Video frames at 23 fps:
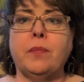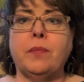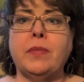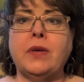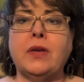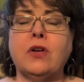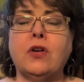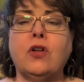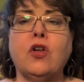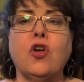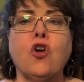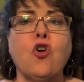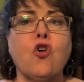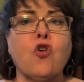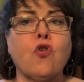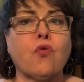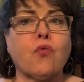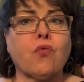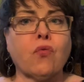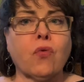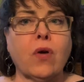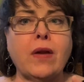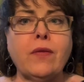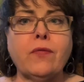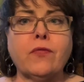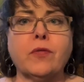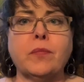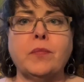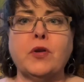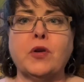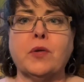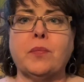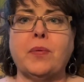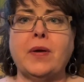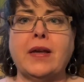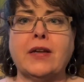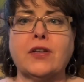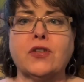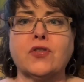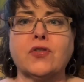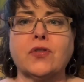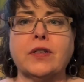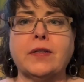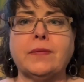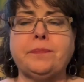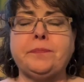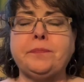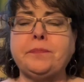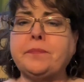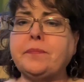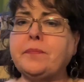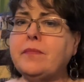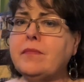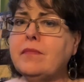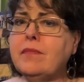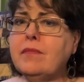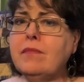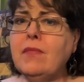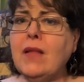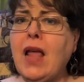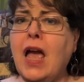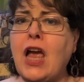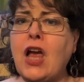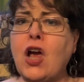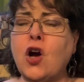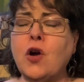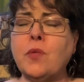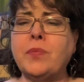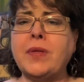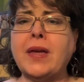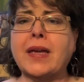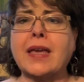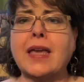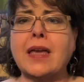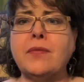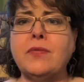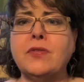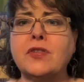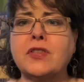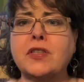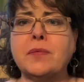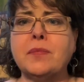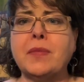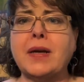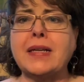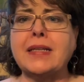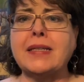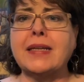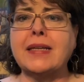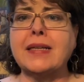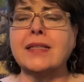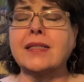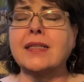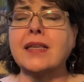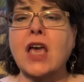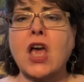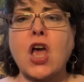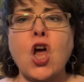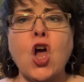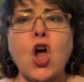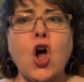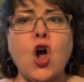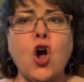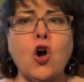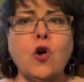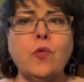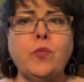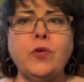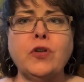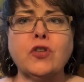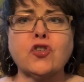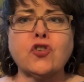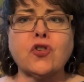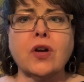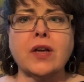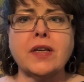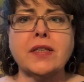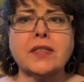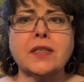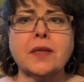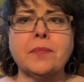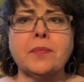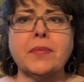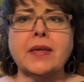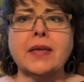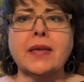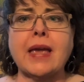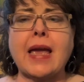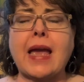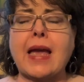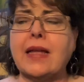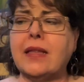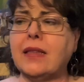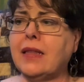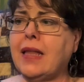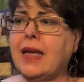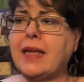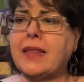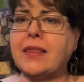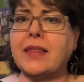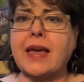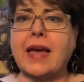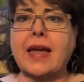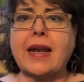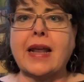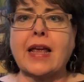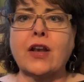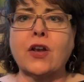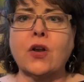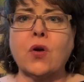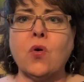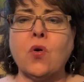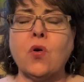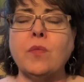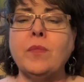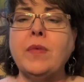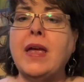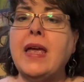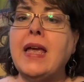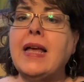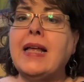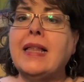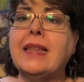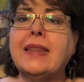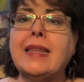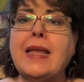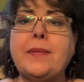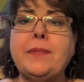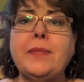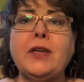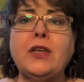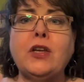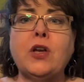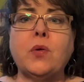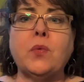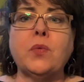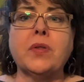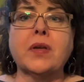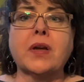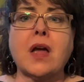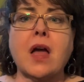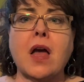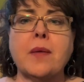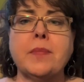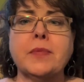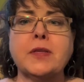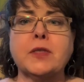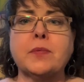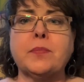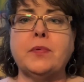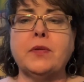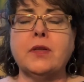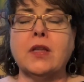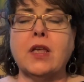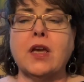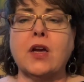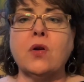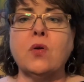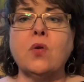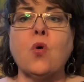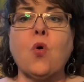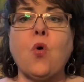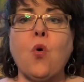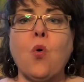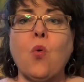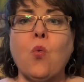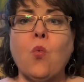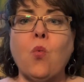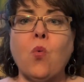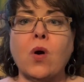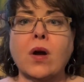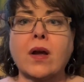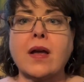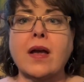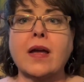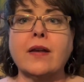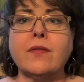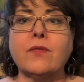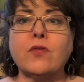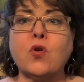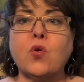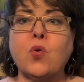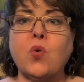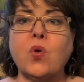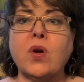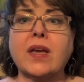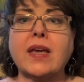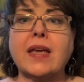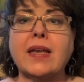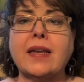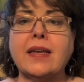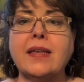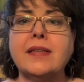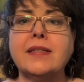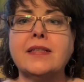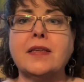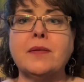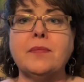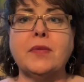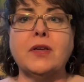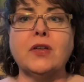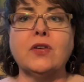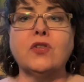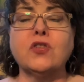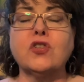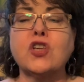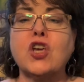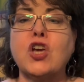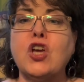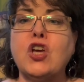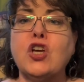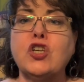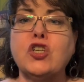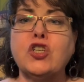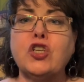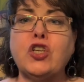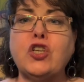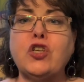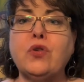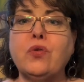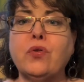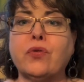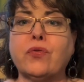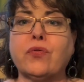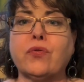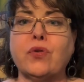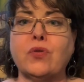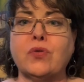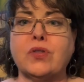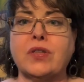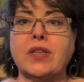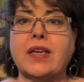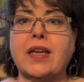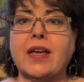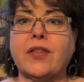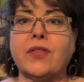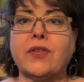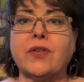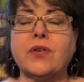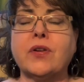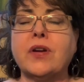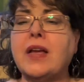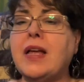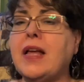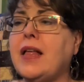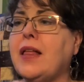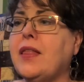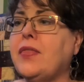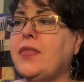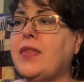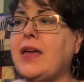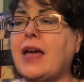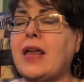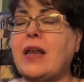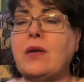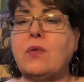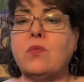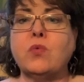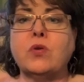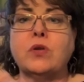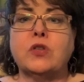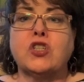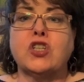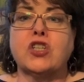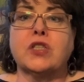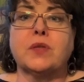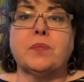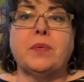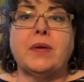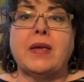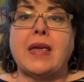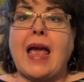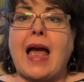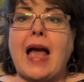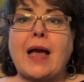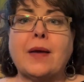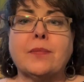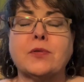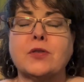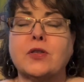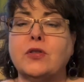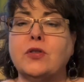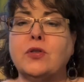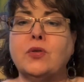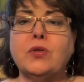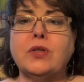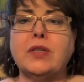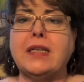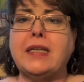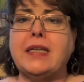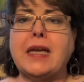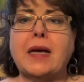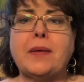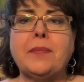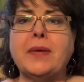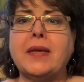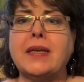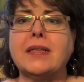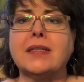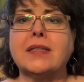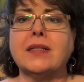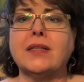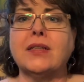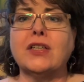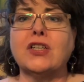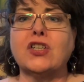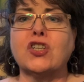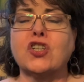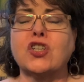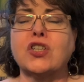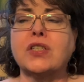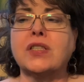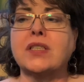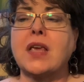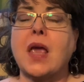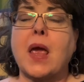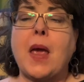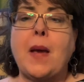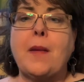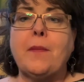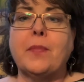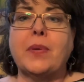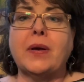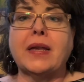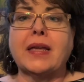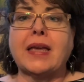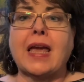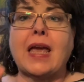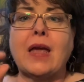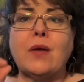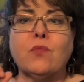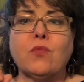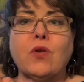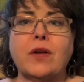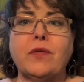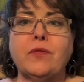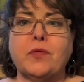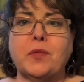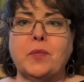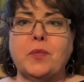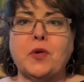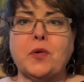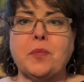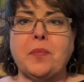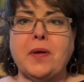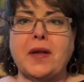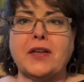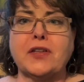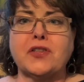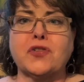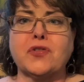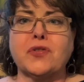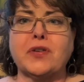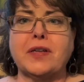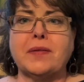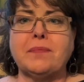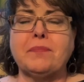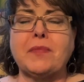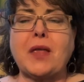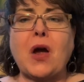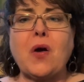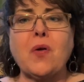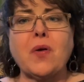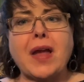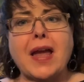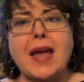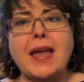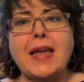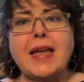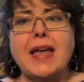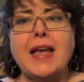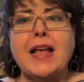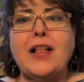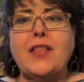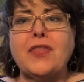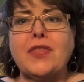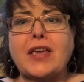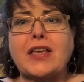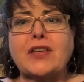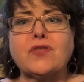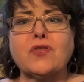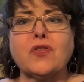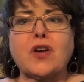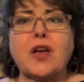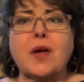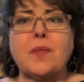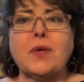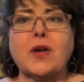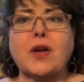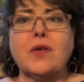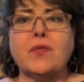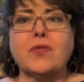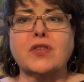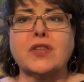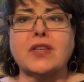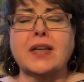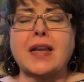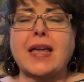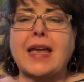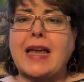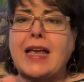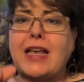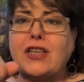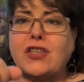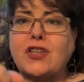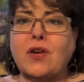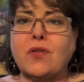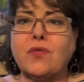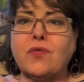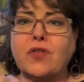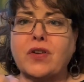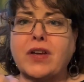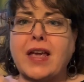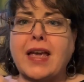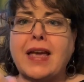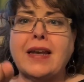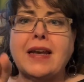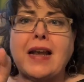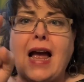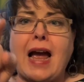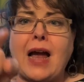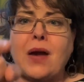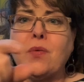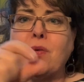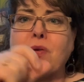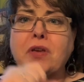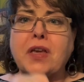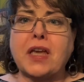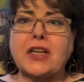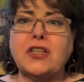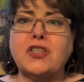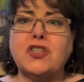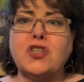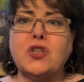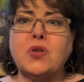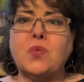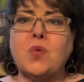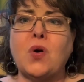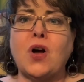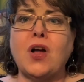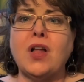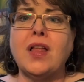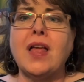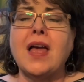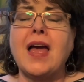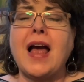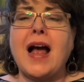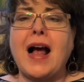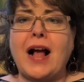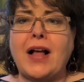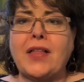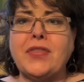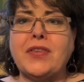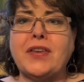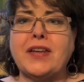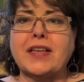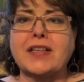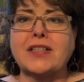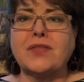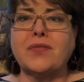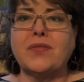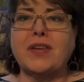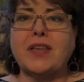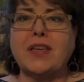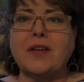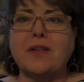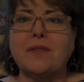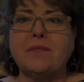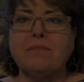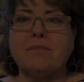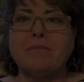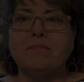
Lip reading: meal right from your pantry. I hope that gave you some ideas. Hope you try something like that at home. Let me know in the comments below what kind of quick and easy meals do you throw together that would just be absolutely yummy and delicious, but it came right from your pantry. Okay, thanks for coming over tonight, and don't forget, I will catch you all on the next video.